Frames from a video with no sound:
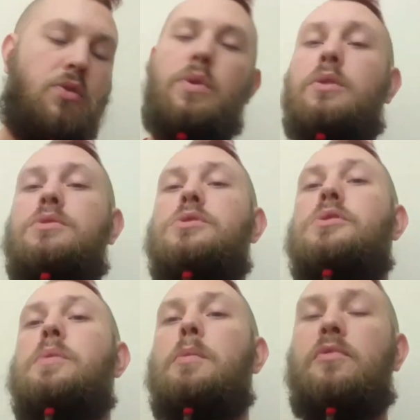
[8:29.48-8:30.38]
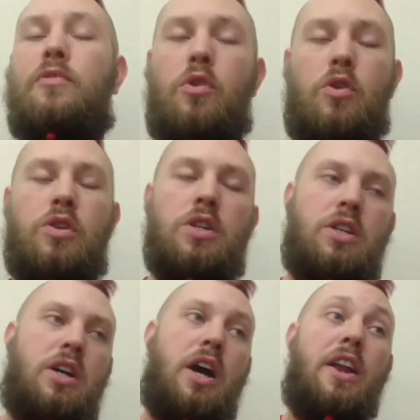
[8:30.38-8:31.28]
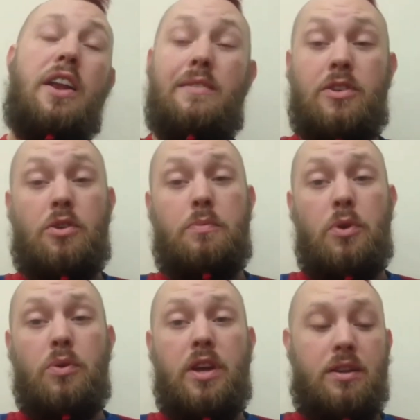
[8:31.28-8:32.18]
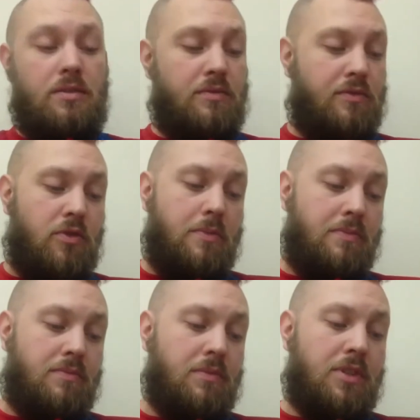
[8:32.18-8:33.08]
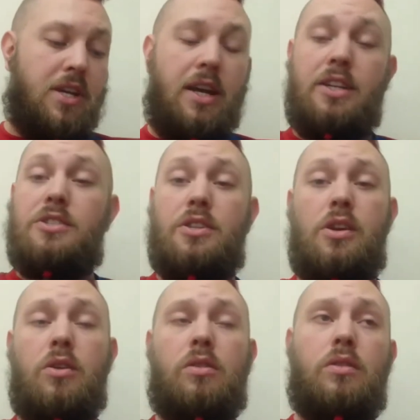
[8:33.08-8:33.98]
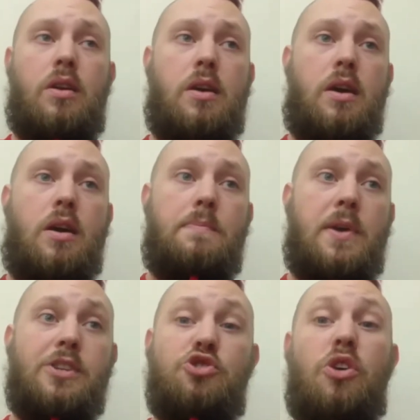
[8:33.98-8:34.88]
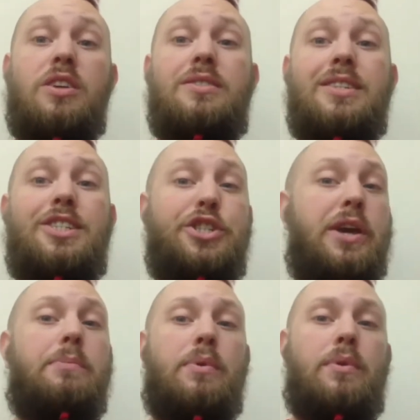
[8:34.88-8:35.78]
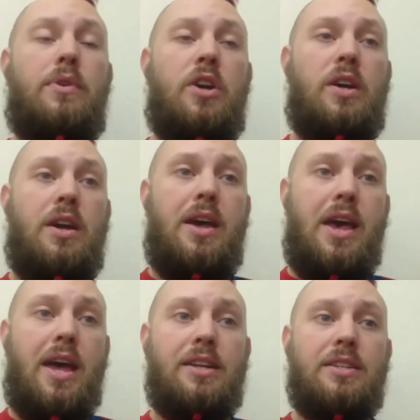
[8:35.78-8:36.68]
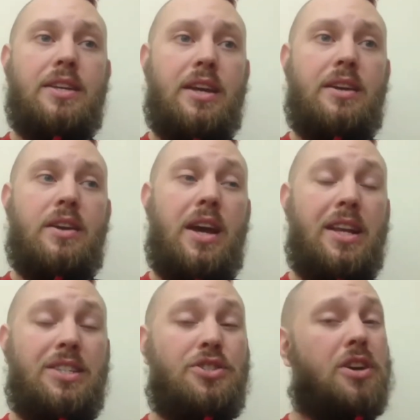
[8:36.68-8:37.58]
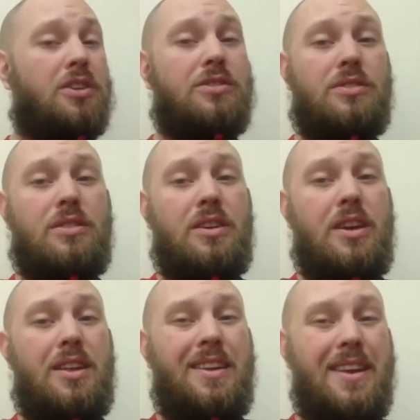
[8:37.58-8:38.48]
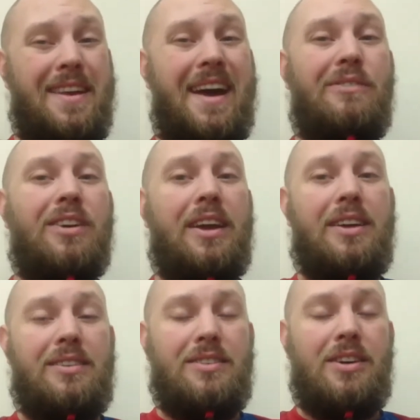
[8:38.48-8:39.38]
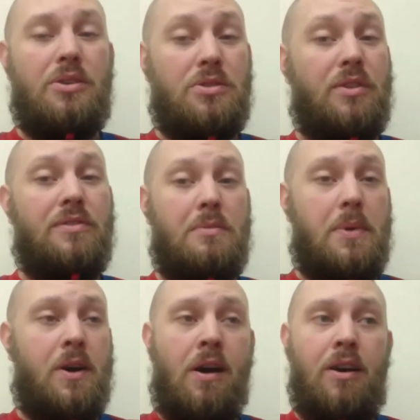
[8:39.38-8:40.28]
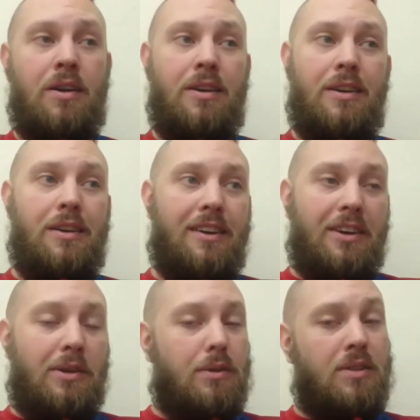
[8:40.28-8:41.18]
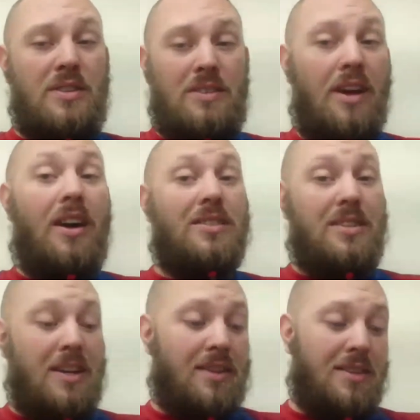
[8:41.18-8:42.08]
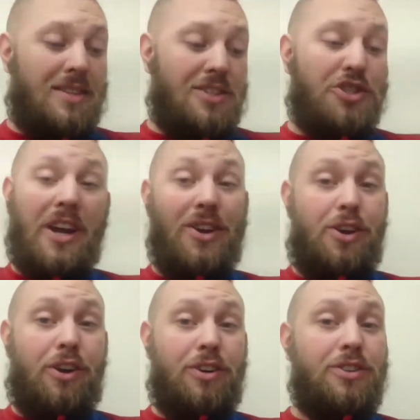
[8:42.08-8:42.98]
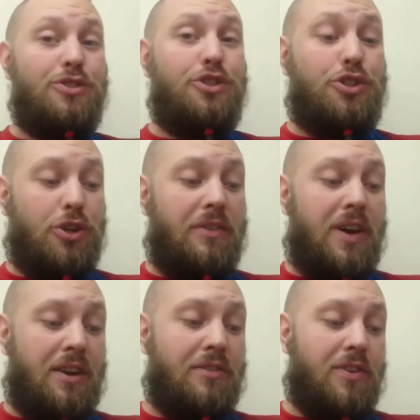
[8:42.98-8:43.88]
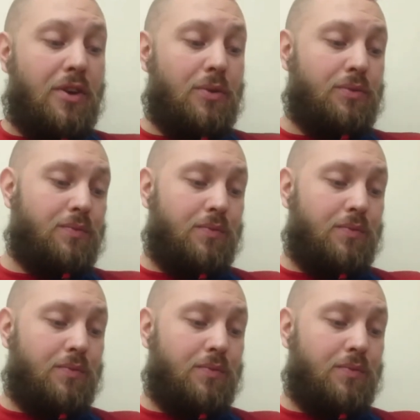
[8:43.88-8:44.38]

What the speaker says: The one I was talking about before, another good ball in from Tadic to Long. He tries to chip Hennessy and it just narrowly goes over the bar. Like I said, Shane Long should have had a few.